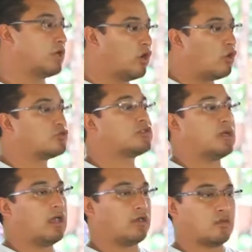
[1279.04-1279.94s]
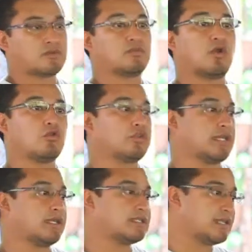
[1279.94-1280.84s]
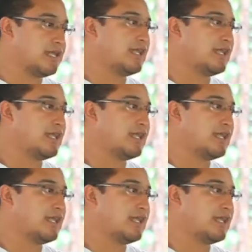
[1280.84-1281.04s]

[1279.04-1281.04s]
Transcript: host groups volunteers.